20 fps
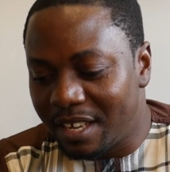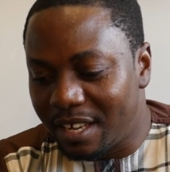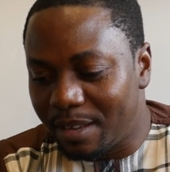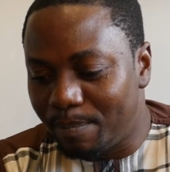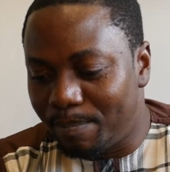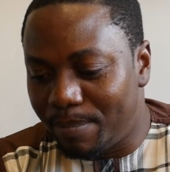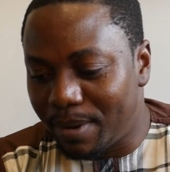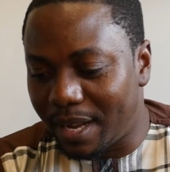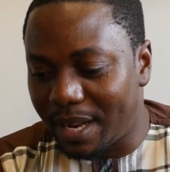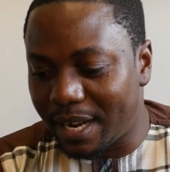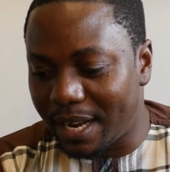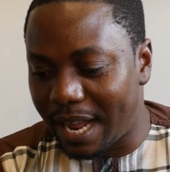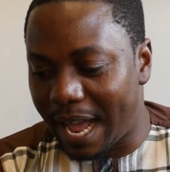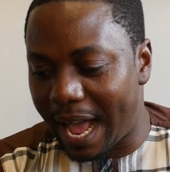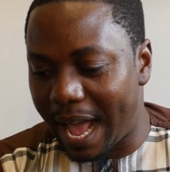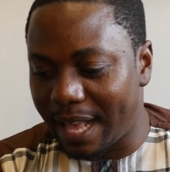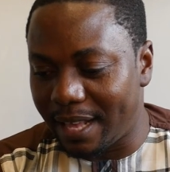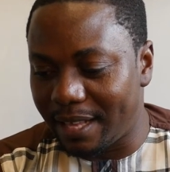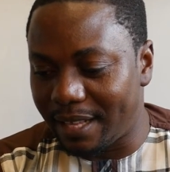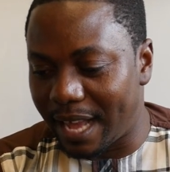But
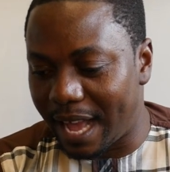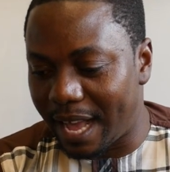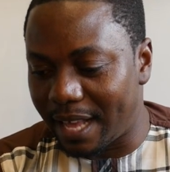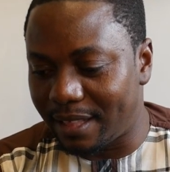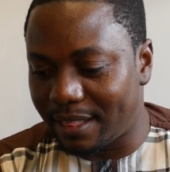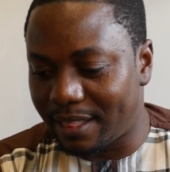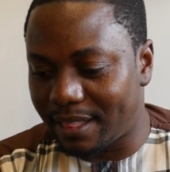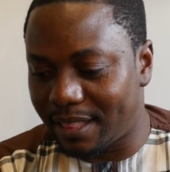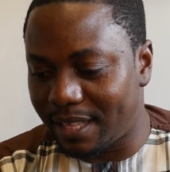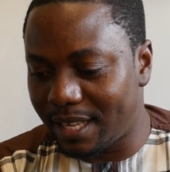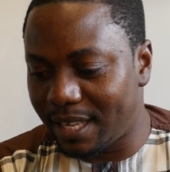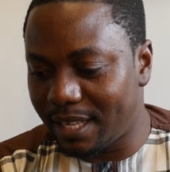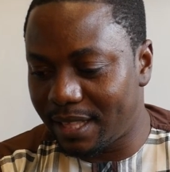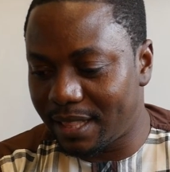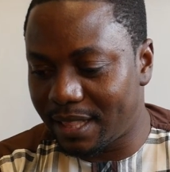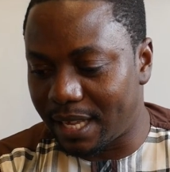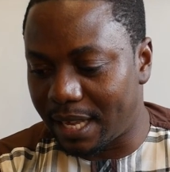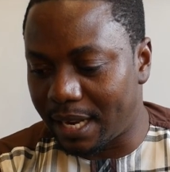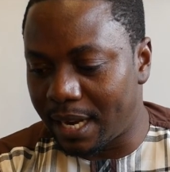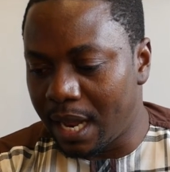I
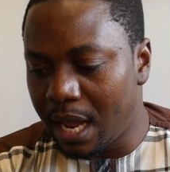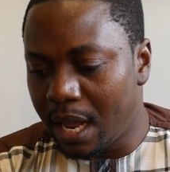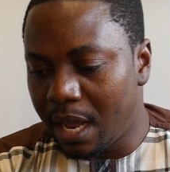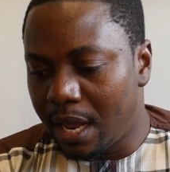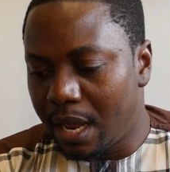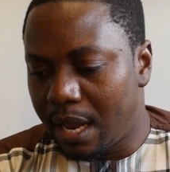think that